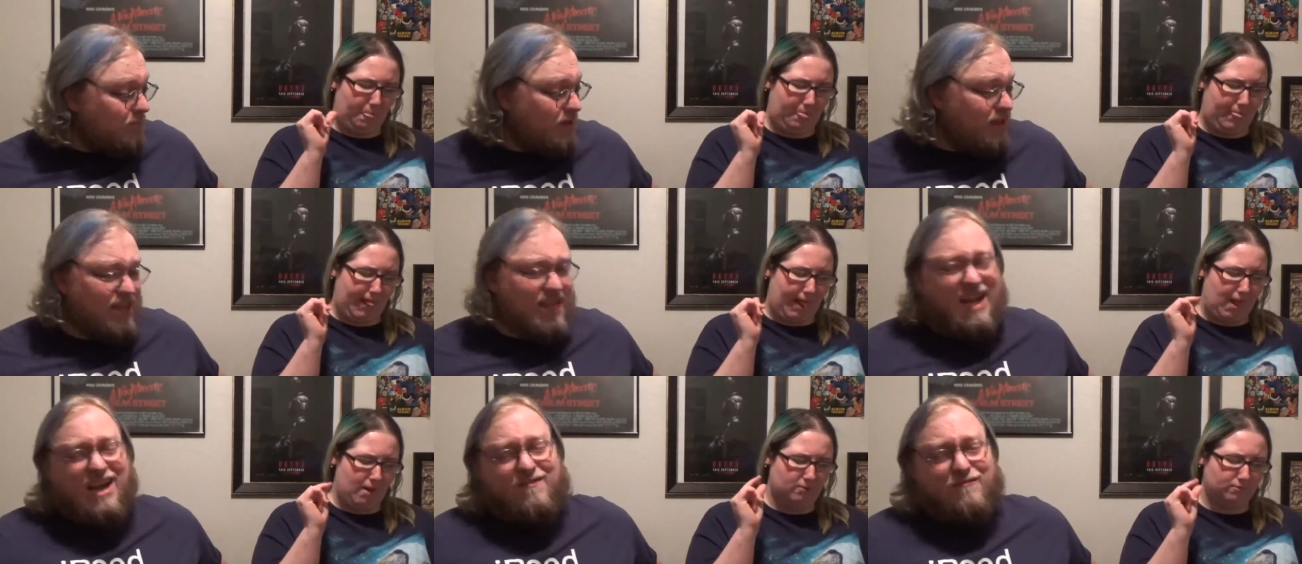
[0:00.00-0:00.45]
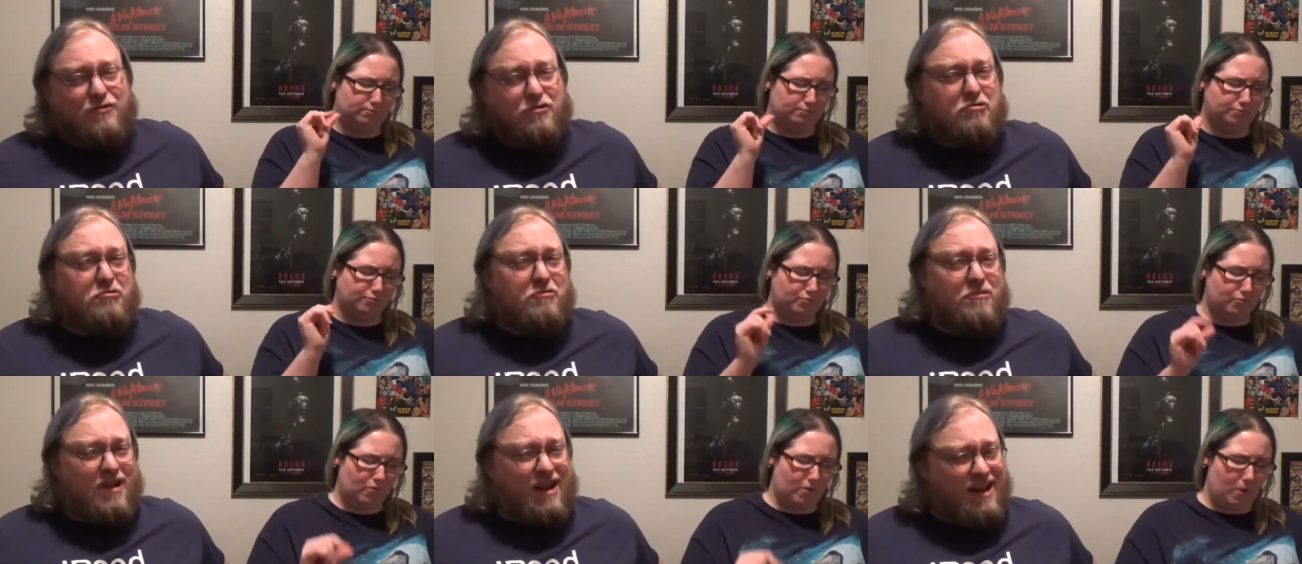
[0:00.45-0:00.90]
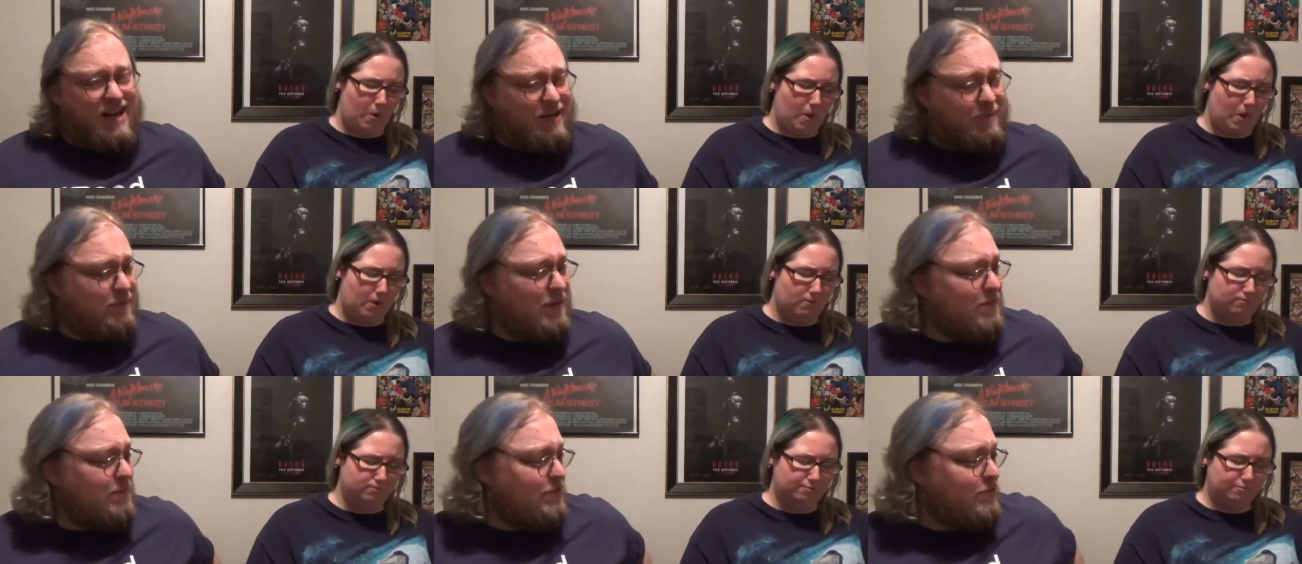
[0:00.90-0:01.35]
Speaker 1: Yeah, if you do not
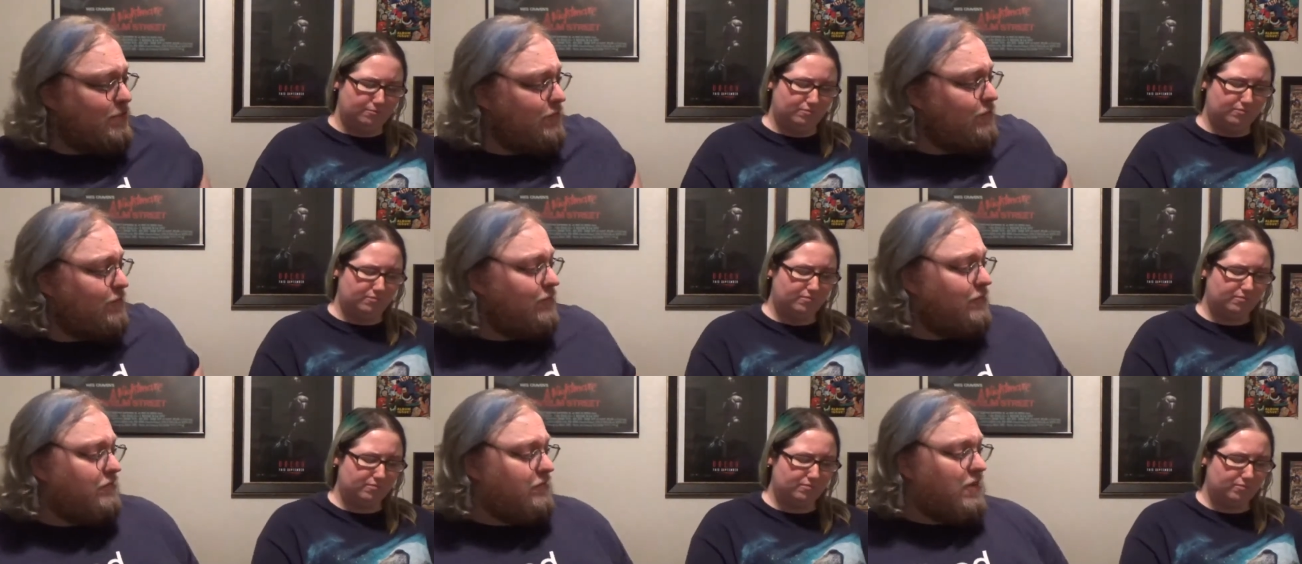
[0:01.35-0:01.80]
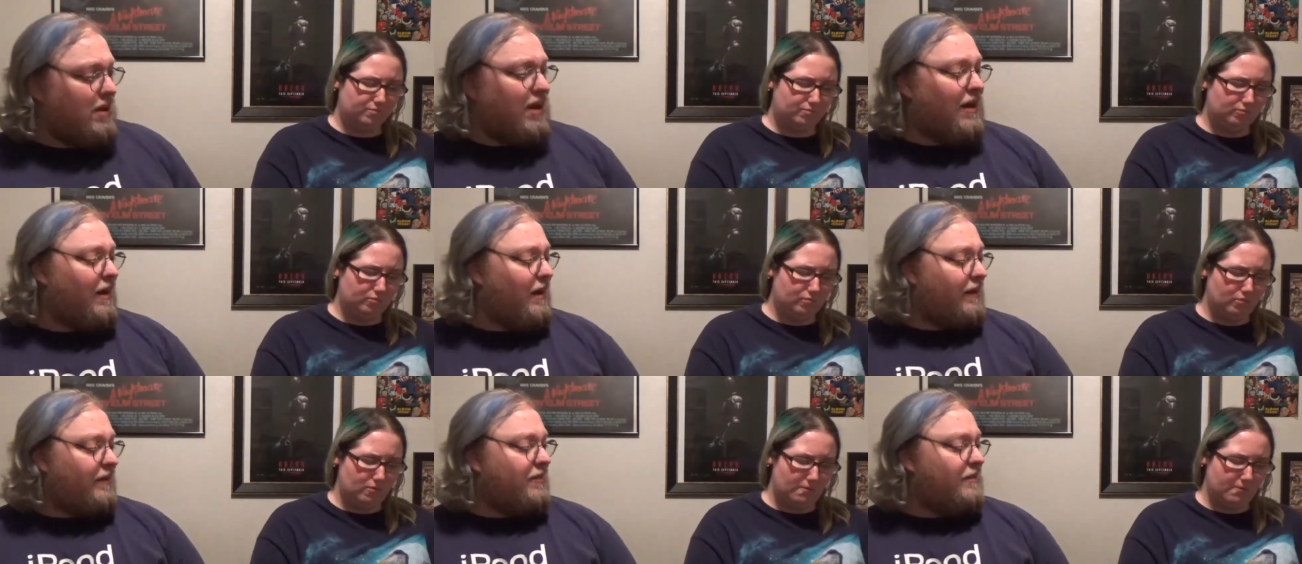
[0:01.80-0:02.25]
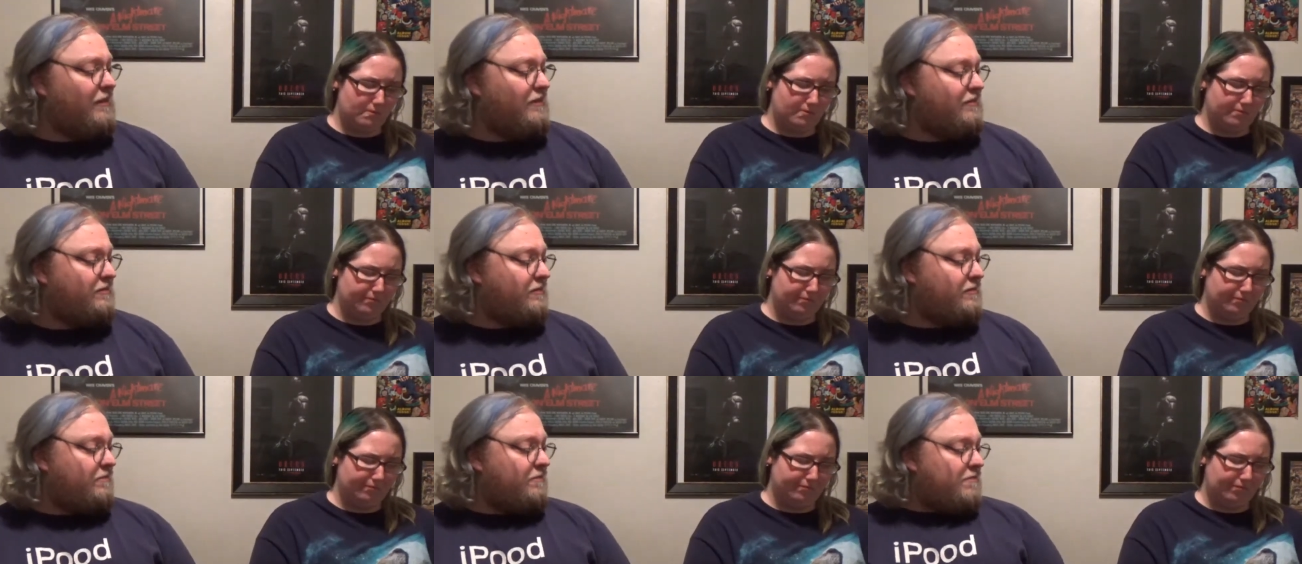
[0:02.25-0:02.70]
like pepper, you will not like
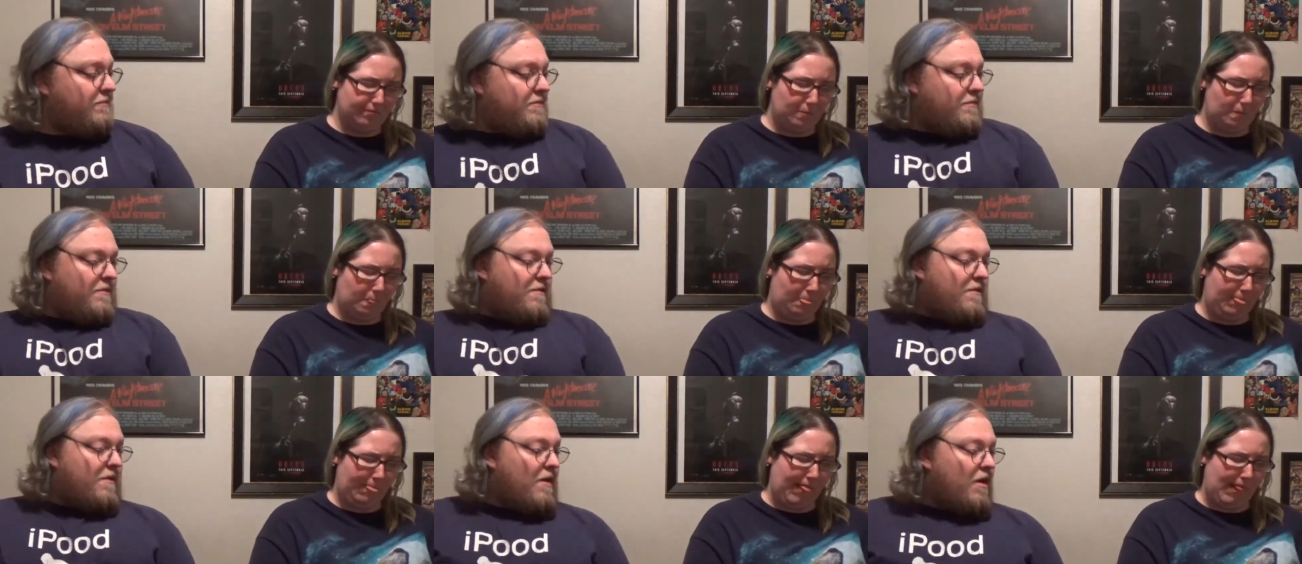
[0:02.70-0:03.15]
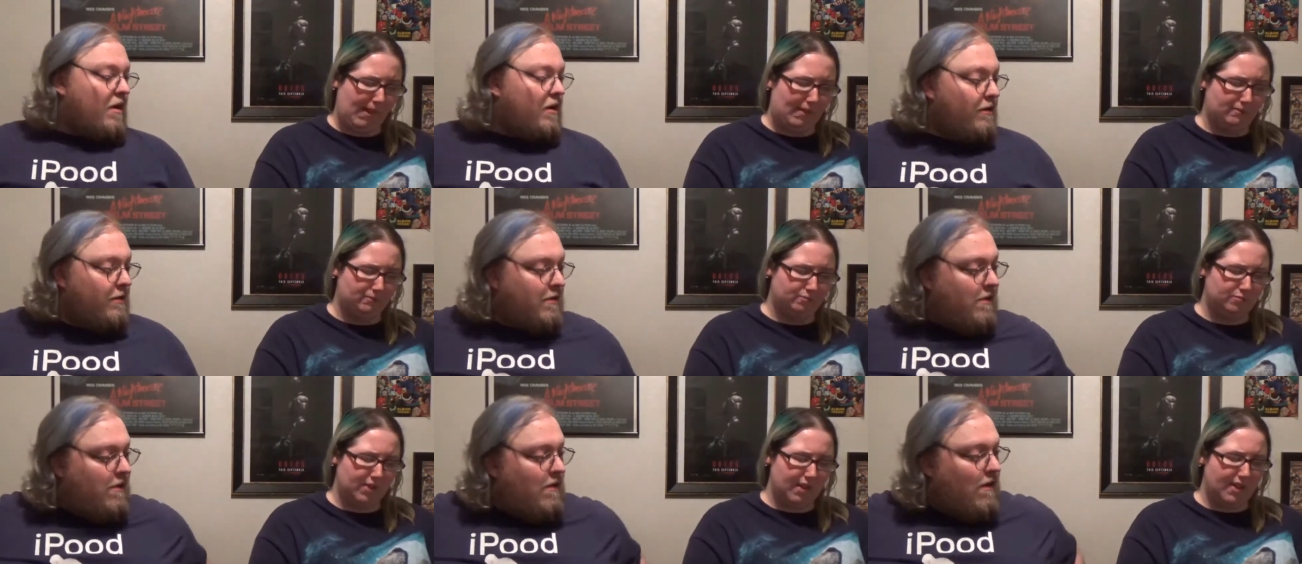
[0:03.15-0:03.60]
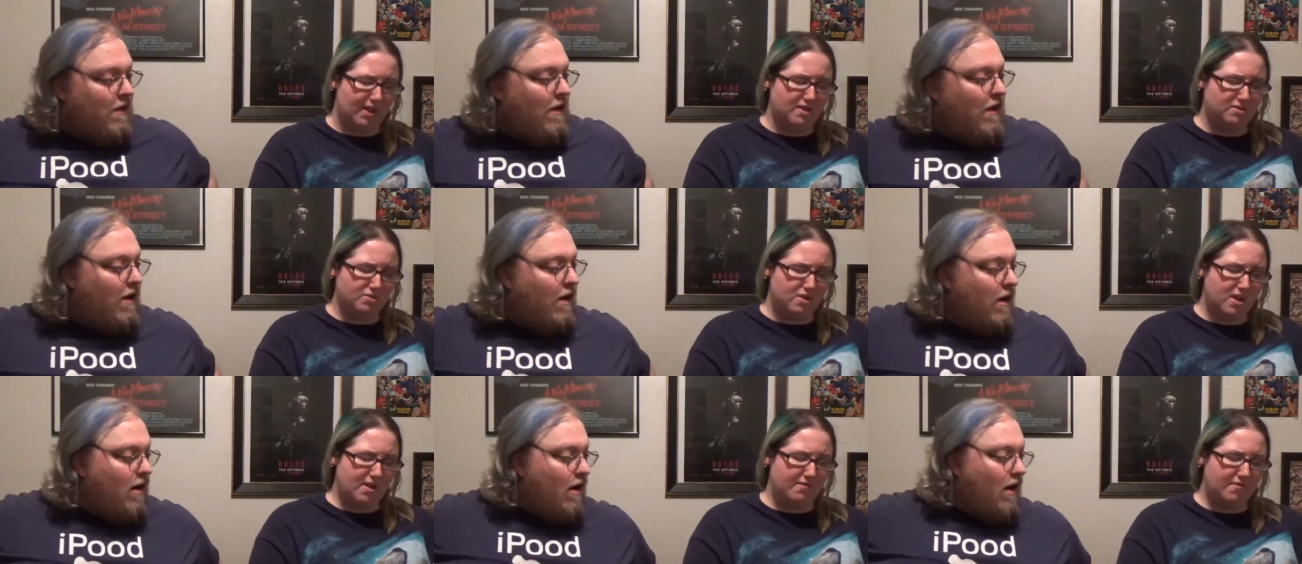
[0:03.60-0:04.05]
this.
Speaker 2: I
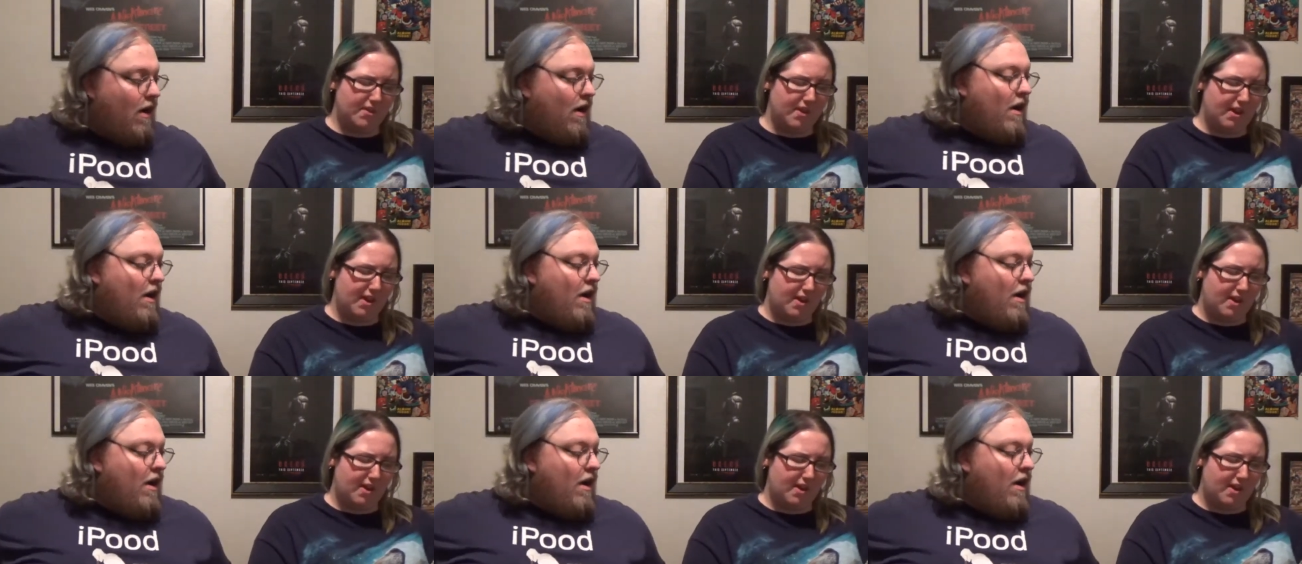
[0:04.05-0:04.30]
also have a,